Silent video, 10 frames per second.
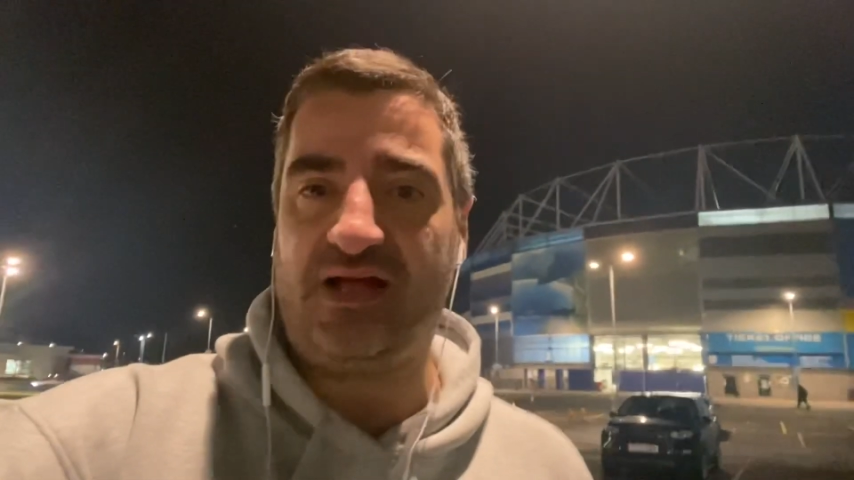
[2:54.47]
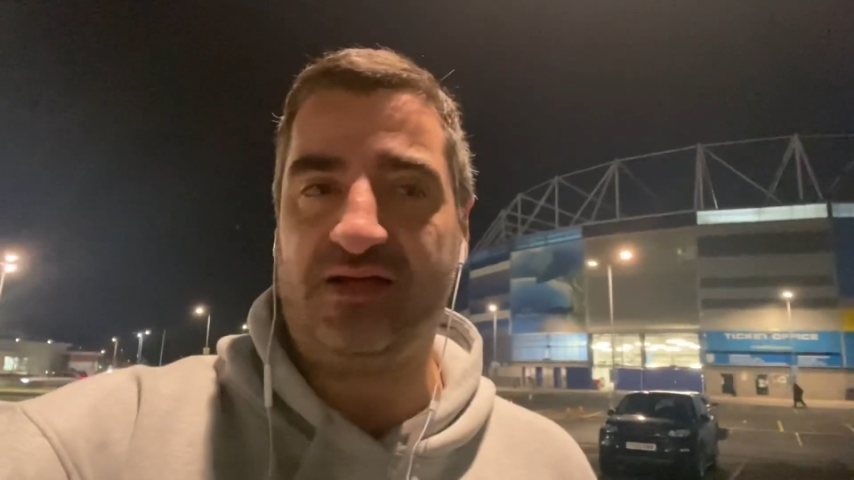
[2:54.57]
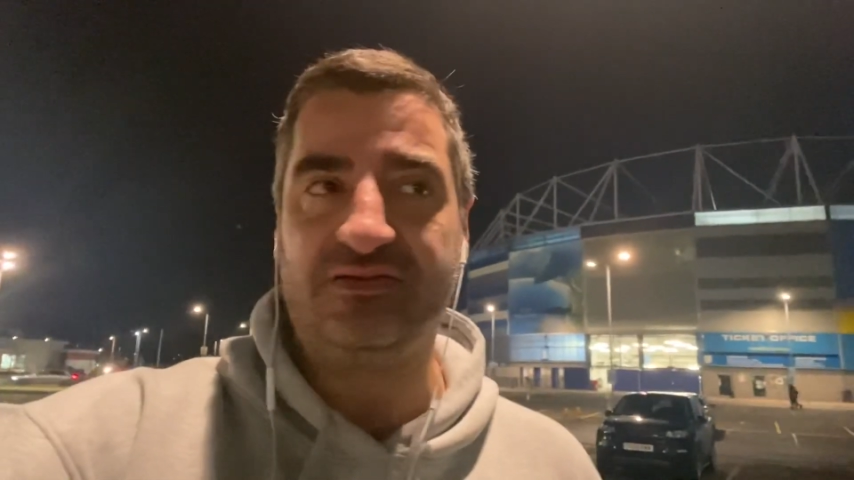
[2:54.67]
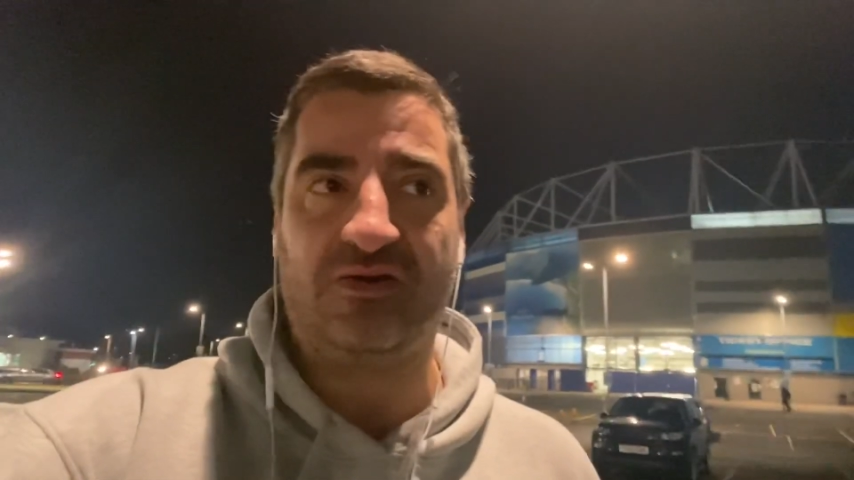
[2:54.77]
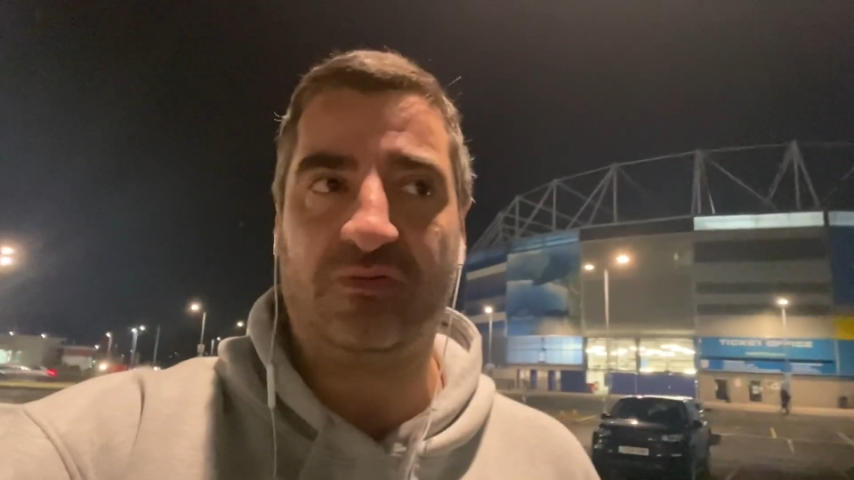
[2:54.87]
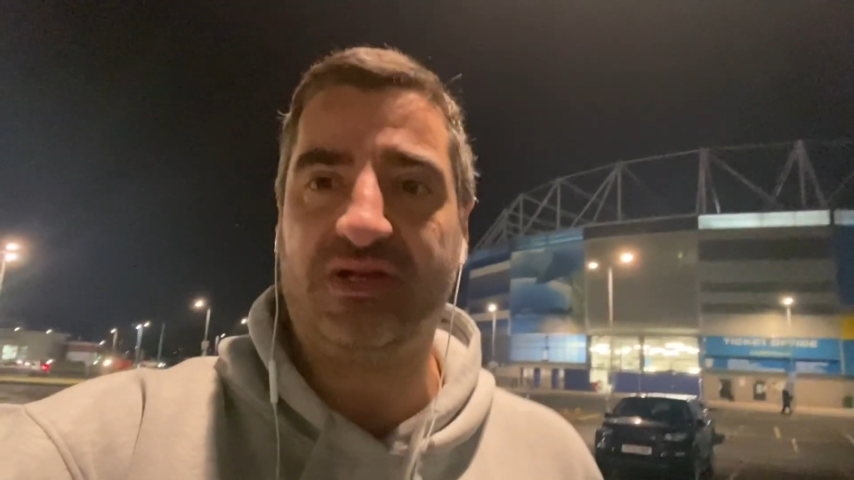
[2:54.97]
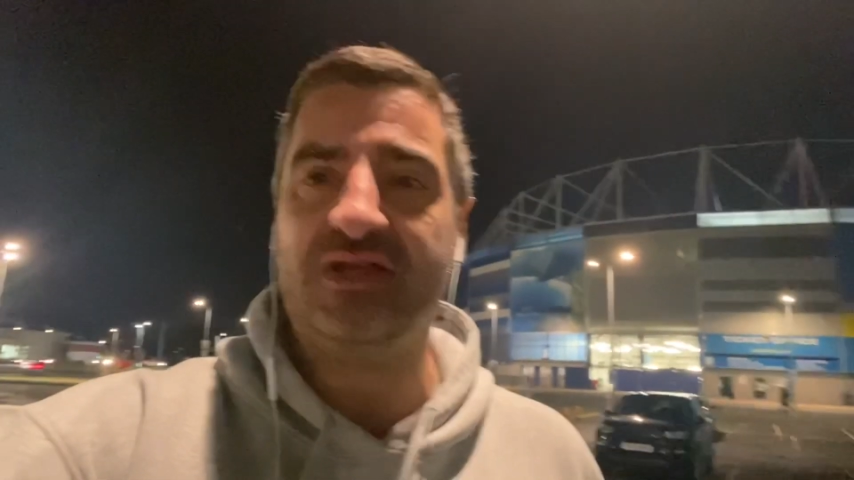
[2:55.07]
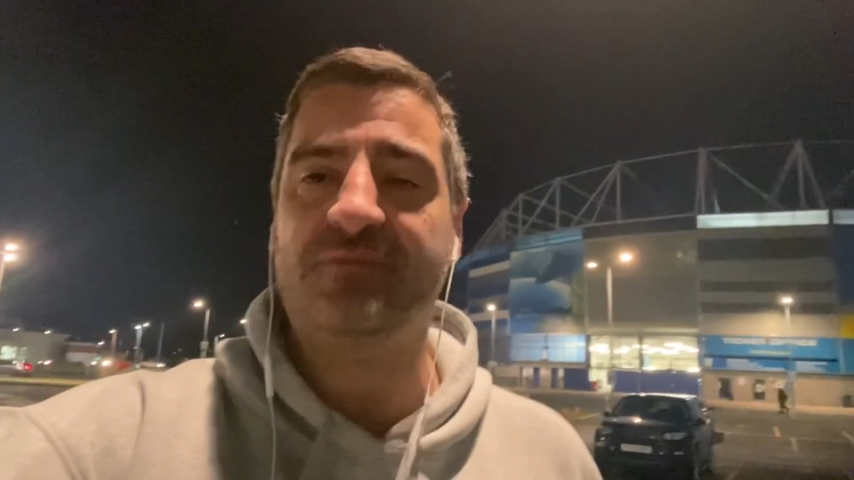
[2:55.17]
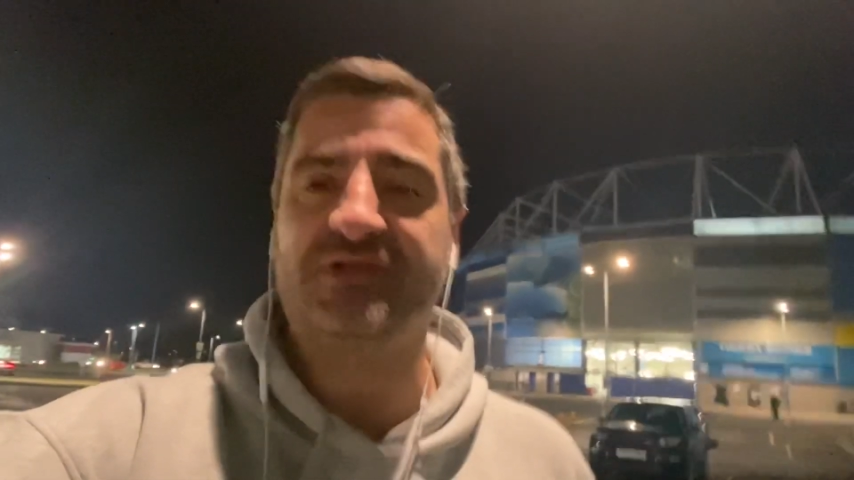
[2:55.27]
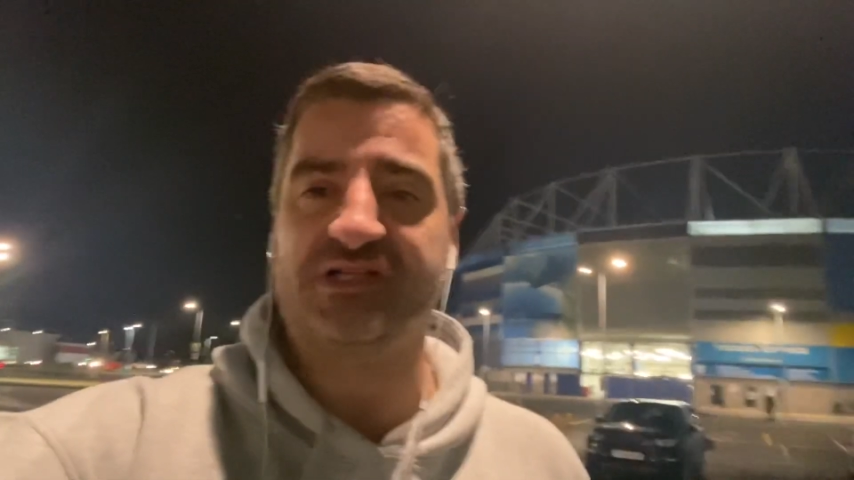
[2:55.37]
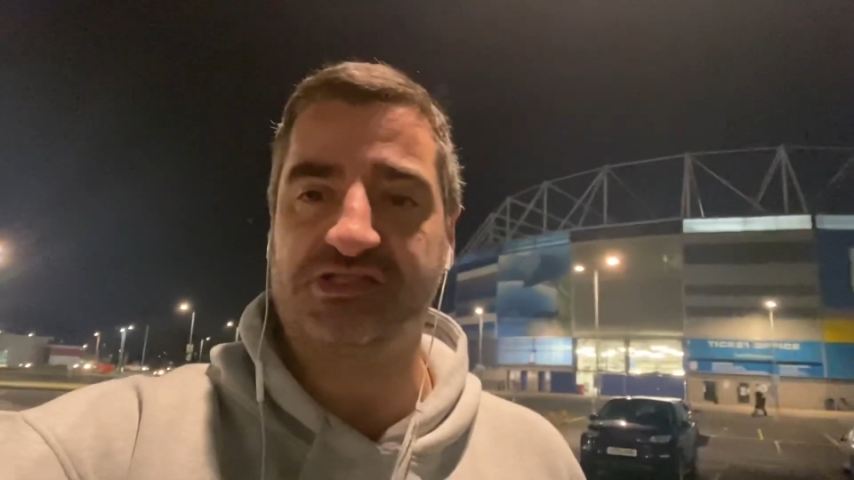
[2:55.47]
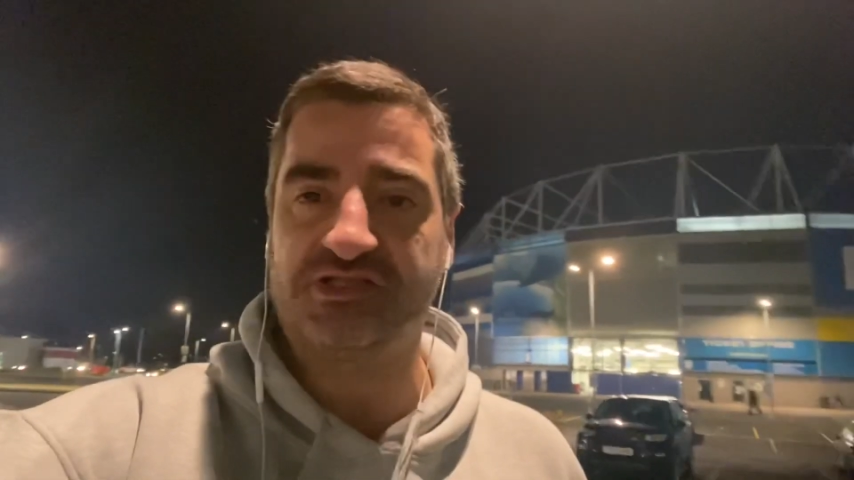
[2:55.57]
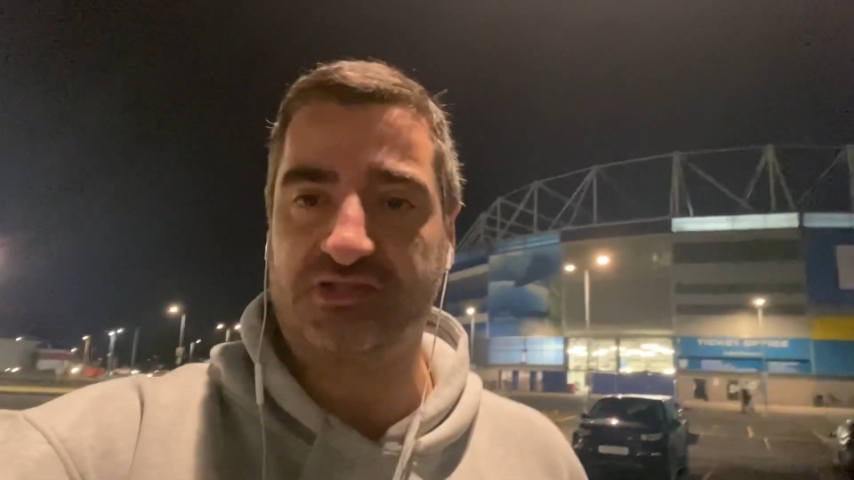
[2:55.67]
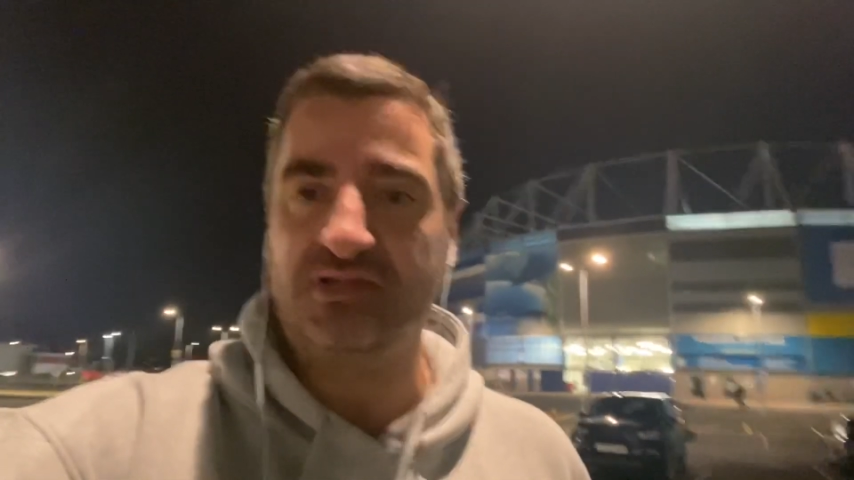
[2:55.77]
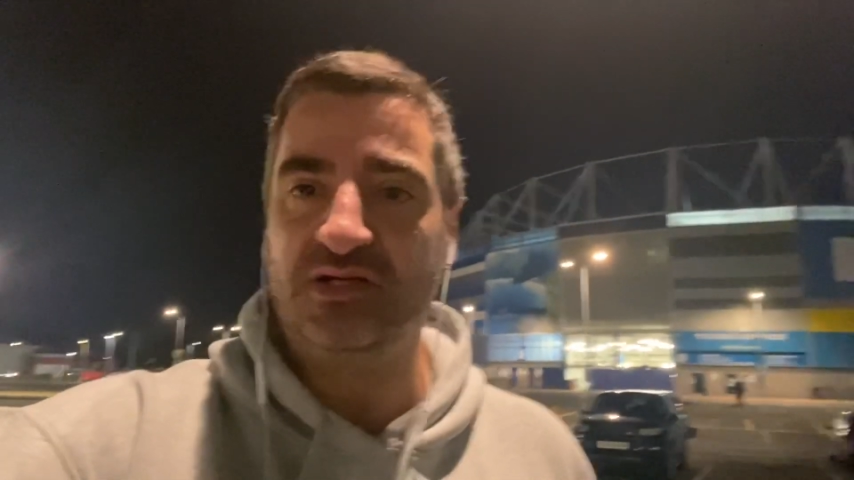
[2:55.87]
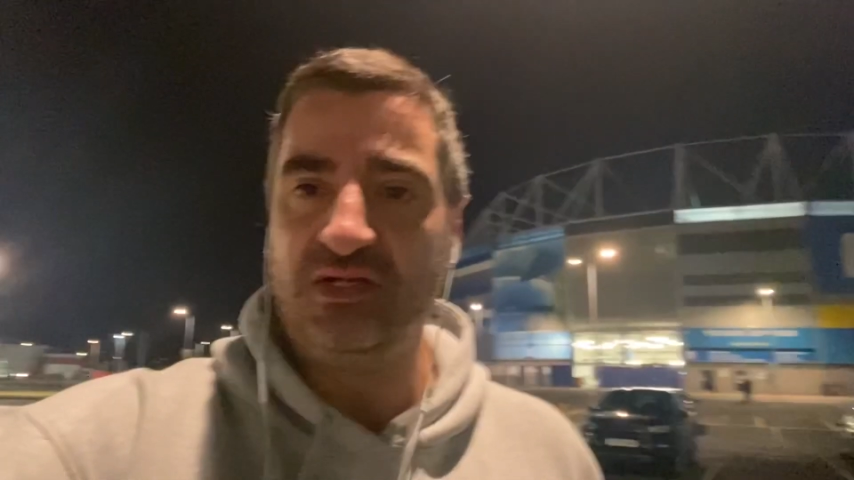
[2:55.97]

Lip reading: league position,